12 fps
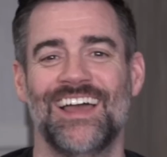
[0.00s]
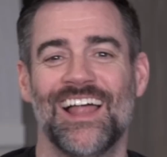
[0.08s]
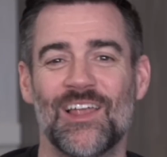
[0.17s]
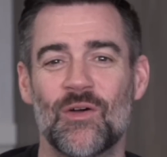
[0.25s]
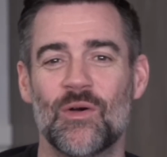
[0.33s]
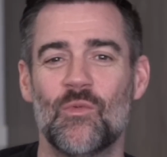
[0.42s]

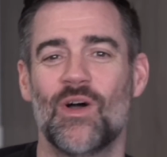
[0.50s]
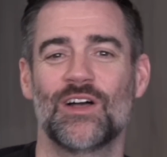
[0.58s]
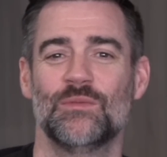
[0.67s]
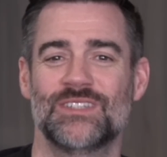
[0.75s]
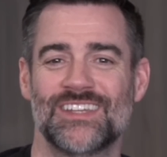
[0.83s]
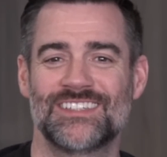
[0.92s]
Hello and
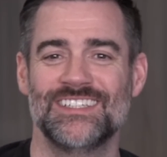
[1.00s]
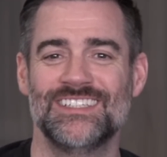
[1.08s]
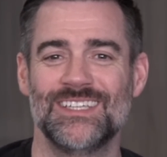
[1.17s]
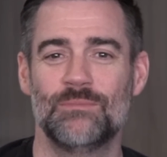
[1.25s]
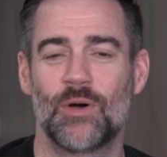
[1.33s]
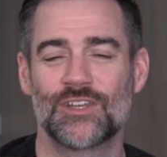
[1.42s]
welcome to the
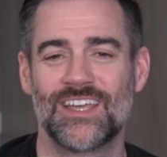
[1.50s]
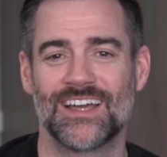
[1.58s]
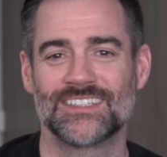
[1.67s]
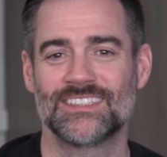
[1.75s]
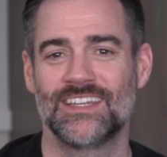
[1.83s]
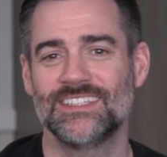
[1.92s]
TT
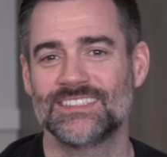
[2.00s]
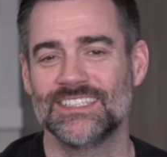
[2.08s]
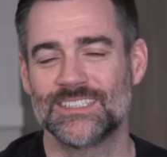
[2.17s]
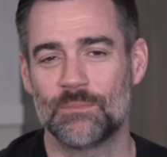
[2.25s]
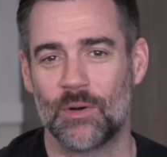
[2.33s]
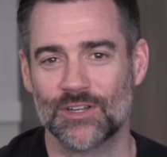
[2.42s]
Podcast. This is
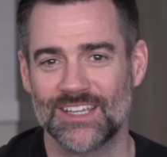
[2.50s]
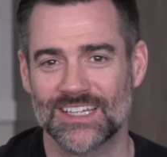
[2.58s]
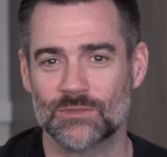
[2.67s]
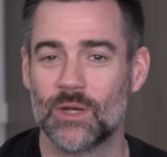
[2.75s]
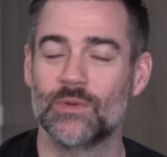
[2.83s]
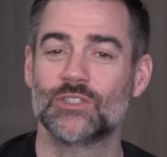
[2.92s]
the
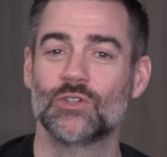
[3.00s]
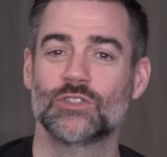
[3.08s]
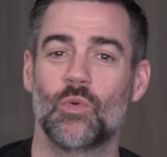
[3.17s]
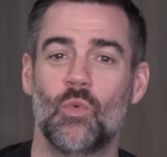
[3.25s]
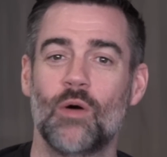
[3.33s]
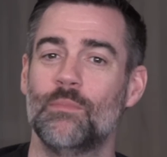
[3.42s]
podcast where we talk to
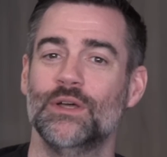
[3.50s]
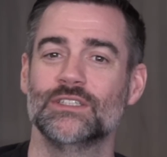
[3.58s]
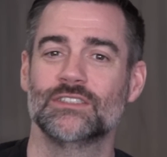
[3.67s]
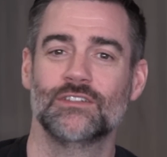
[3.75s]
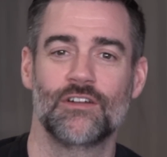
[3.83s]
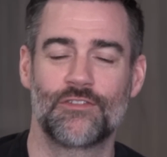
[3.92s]
one
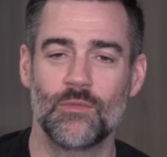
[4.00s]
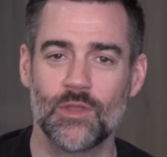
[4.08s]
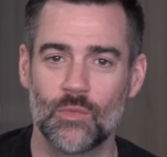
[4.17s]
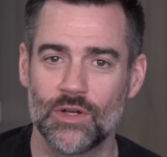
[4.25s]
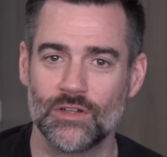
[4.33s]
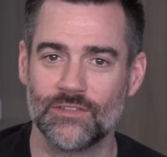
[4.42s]
person from the
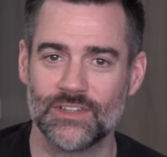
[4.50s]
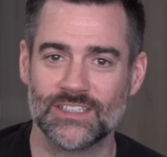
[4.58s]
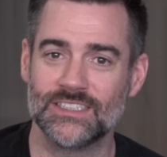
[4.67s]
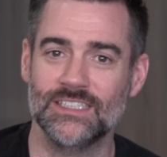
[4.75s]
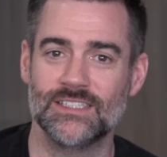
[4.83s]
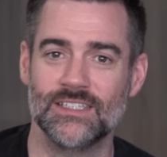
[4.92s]
world of the
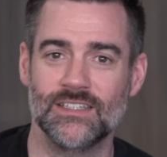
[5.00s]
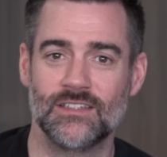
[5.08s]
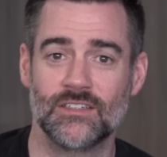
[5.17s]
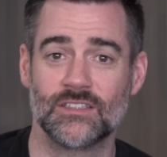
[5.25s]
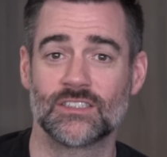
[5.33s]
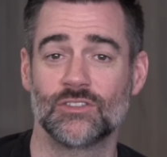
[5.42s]
TT to
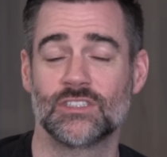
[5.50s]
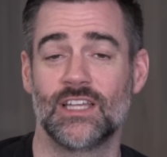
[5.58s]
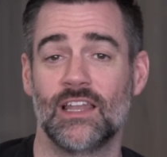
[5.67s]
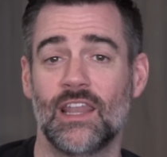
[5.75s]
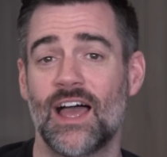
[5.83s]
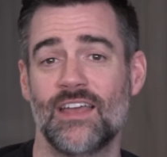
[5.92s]
discuss their
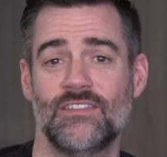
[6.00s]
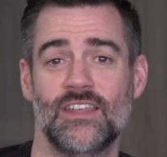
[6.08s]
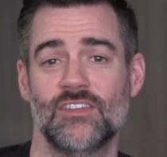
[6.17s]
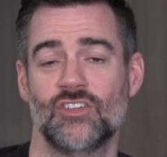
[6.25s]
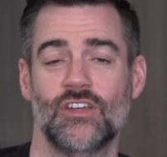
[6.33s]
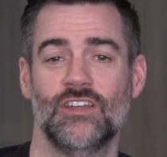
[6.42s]
lives, their
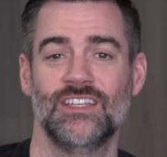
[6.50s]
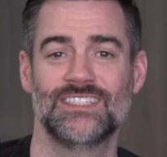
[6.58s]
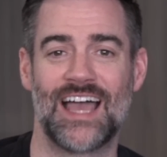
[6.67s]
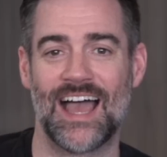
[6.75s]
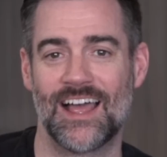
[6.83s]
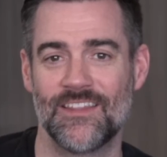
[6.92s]
journeys
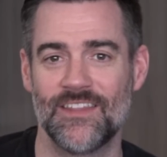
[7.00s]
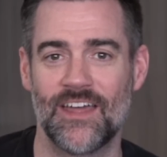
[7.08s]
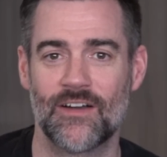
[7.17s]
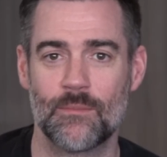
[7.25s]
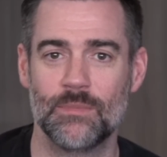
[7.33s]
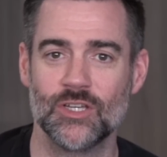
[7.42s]
and their
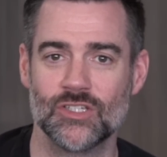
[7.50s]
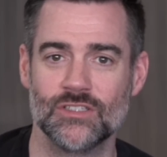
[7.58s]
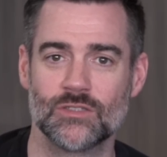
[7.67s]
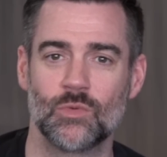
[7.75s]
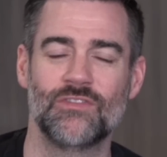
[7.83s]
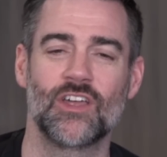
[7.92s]

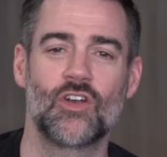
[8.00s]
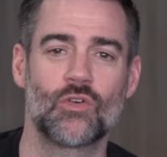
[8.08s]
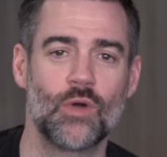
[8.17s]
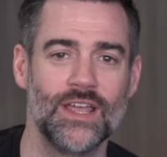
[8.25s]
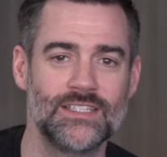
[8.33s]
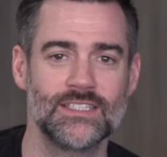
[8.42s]
ambitions with the
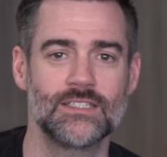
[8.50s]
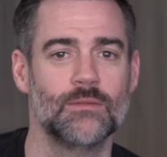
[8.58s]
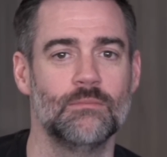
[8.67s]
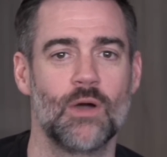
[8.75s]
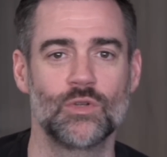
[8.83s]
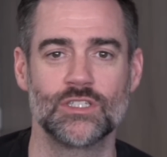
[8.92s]
greatest
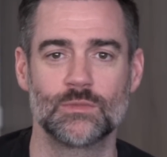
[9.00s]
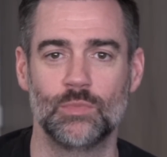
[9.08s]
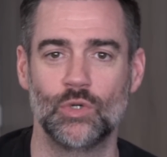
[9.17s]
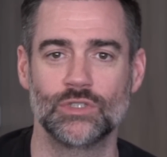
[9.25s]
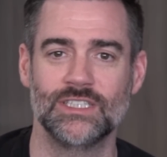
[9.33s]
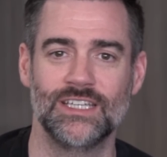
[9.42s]

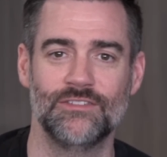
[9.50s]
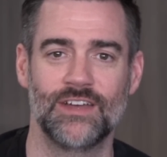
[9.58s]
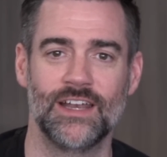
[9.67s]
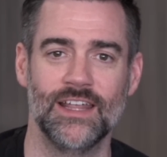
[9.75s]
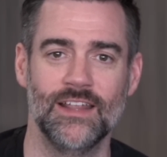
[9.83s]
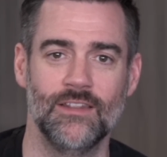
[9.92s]
motorsporting
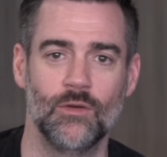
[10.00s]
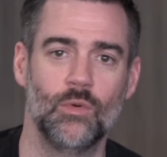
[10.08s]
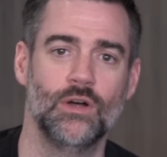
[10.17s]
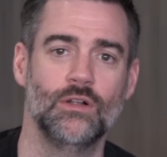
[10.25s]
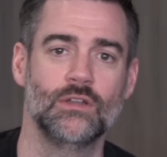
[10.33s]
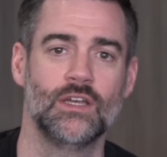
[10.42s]
event in the
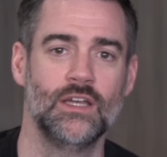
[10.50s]
world.